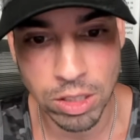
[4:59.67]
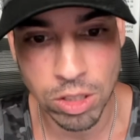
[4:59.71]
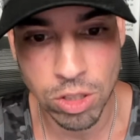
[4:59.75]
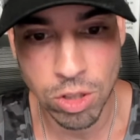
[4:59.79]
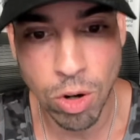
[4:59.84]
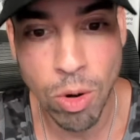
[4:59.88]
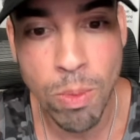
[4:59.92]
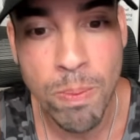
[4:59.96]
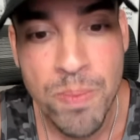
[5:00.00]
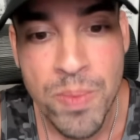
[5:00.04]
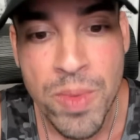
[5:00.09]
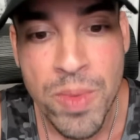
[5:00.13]

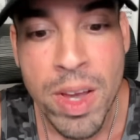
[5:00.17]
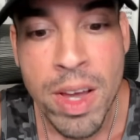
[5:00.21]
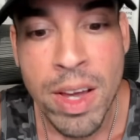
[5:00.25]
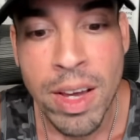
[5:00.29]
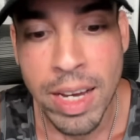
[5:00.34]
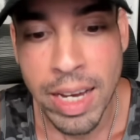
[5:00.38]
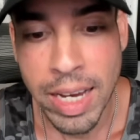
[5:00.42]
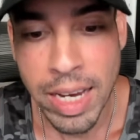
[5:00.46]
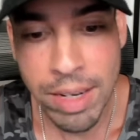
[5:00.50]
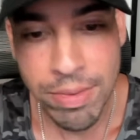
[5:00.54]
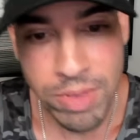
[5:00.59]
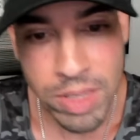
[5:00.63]
So
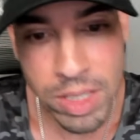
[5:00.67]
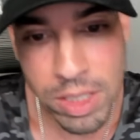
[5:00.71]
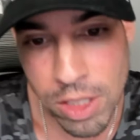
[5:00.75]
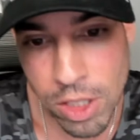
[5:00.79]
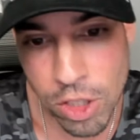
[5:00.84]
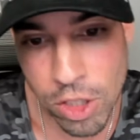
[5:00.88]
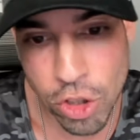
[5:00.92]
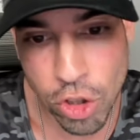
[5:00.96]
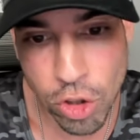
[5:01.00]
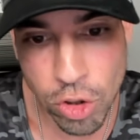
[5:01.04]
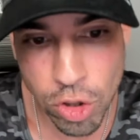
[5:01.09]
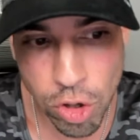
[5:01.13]
if this
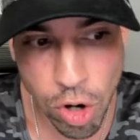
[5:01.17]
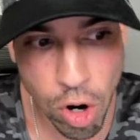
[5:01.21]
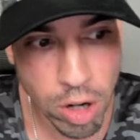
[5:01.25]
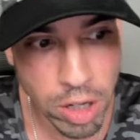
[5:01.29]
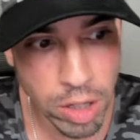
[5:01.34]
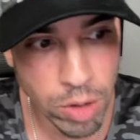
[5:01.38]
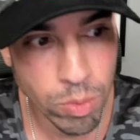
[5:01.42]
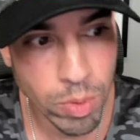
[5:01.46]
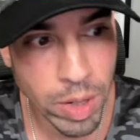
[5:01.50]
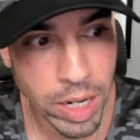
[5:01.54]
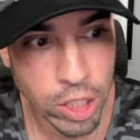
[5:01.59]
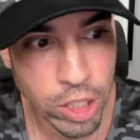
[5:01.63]
is your
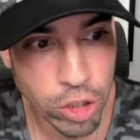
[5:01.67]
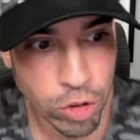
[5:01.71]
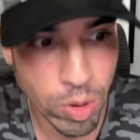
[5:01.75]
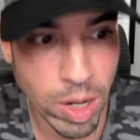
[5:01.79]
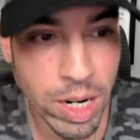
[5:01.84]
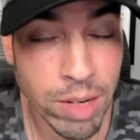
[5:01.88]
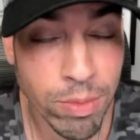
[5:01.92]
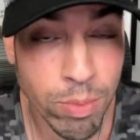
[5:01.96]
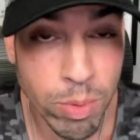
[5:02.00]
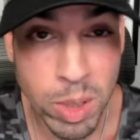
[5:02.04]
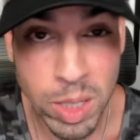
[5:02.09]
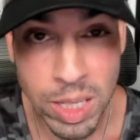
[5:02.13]
target range, right?
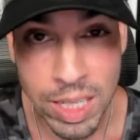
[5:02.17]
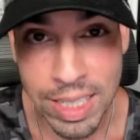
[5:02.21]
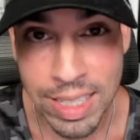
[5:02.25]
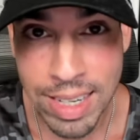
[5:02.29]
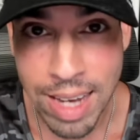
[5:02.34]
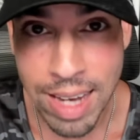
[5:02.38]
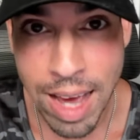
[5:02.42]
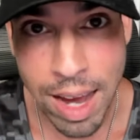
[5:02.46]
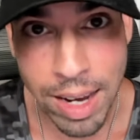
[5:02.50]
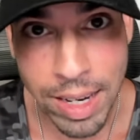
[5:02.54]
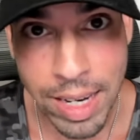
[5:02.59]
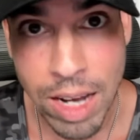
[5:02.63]
If we can
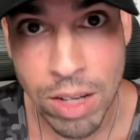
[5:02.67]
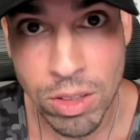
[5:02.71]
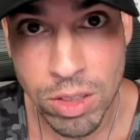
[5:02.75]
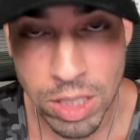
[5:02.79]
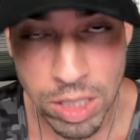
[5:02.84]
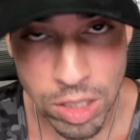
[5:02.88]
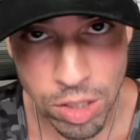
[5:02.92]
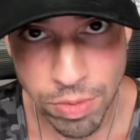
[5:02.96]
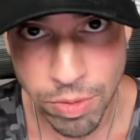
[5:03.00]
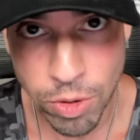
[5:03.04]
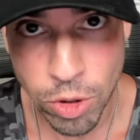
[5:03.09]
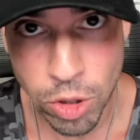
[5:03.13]
knock out
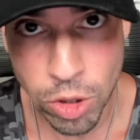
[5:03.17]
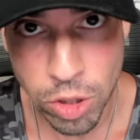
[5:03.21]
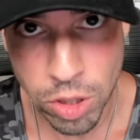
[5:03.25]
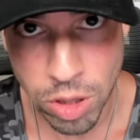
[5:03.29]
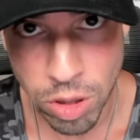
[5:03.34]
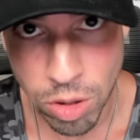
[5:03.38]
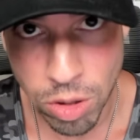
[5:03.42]
these first